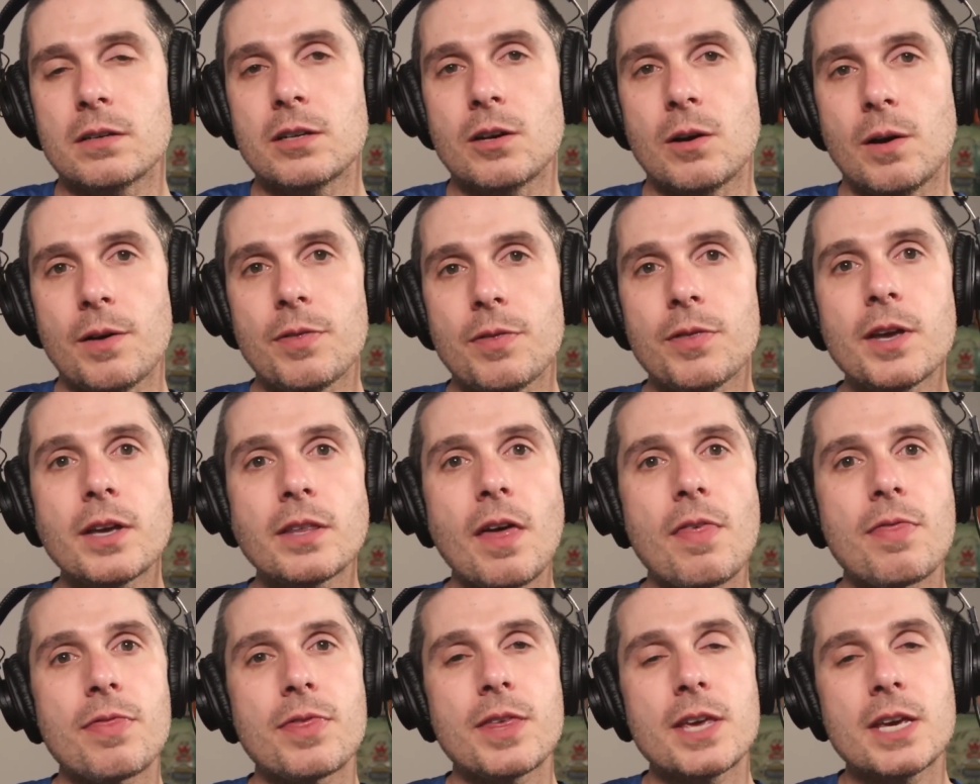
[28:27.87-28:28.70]
I think
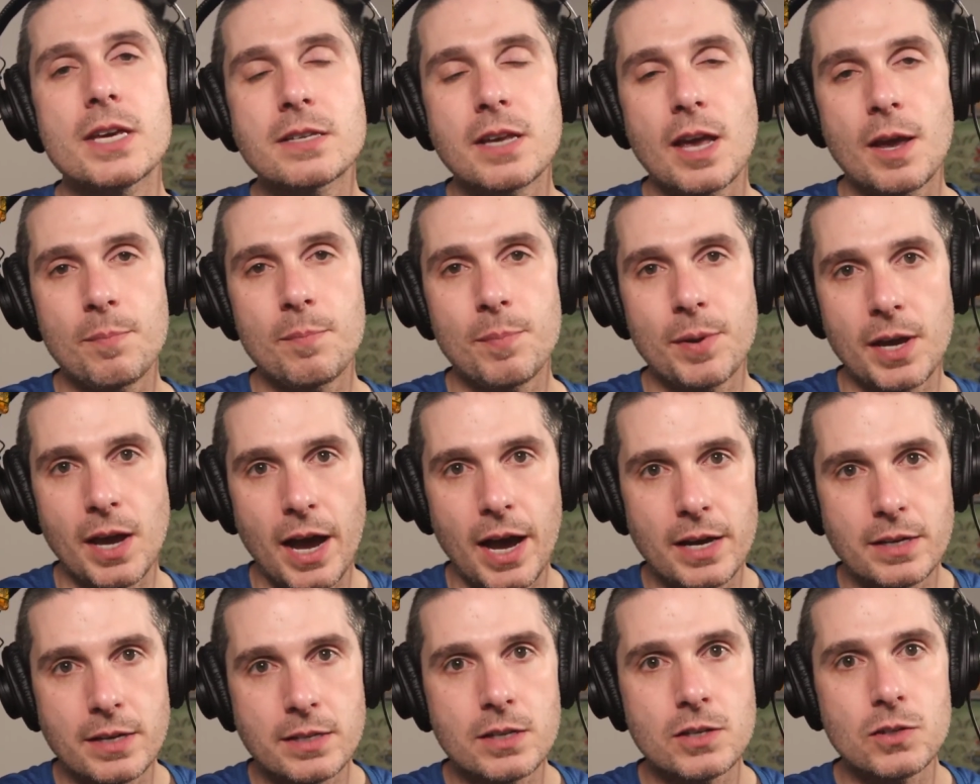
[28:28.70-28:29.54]
that these
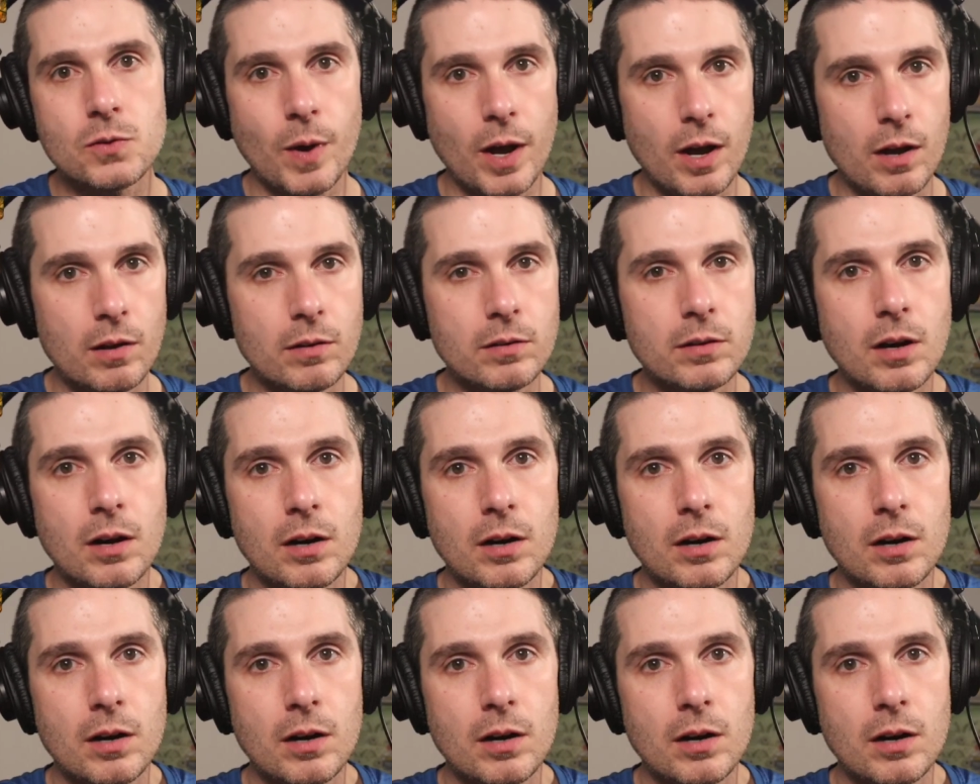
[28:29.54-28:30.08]
APIs as well